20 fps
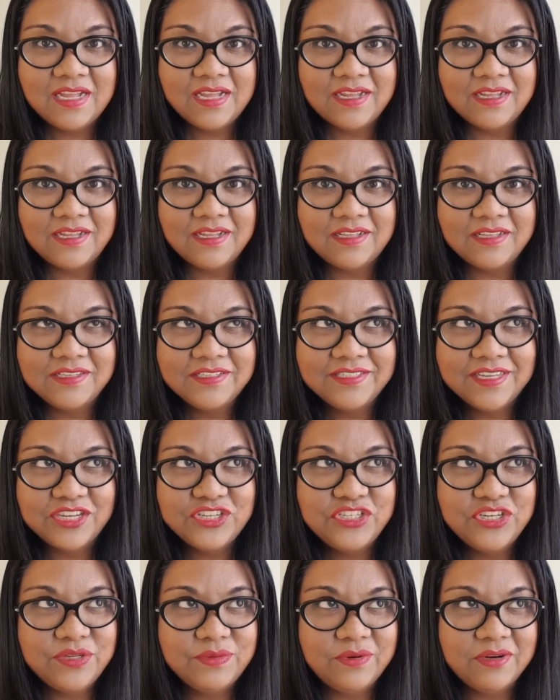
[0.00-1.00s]
uh,
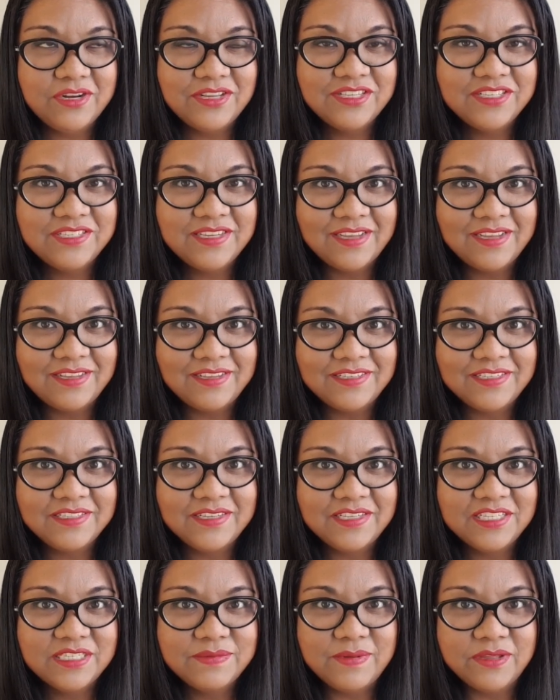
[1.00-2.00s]
section where it
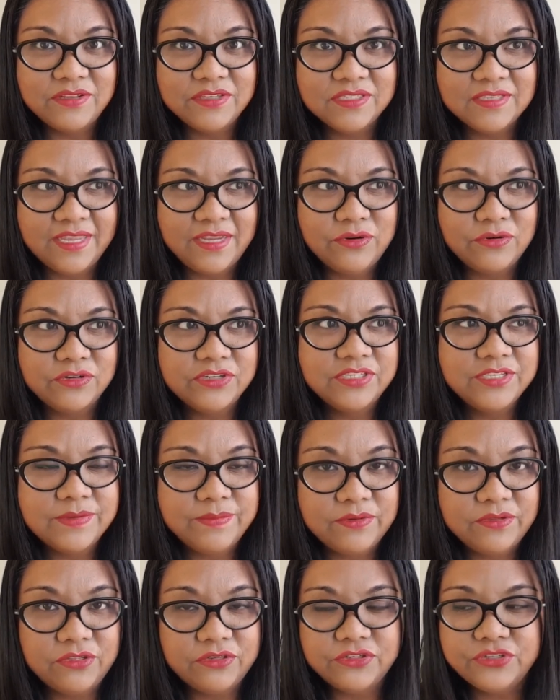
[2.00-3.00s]
says smells like or
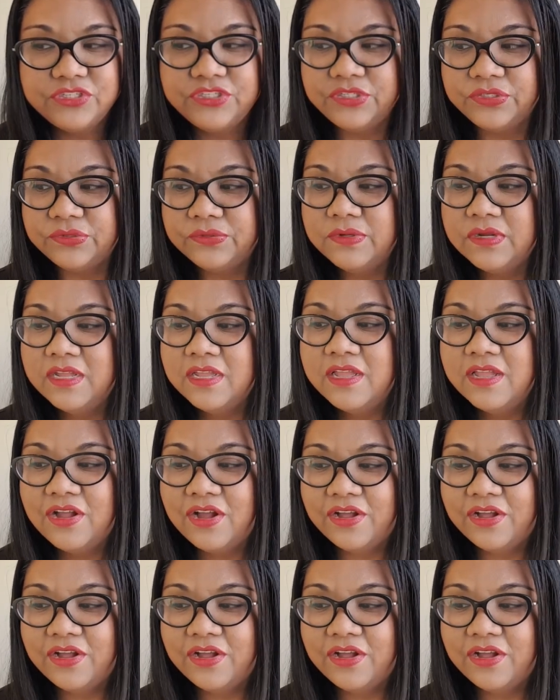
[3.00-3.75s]
similar to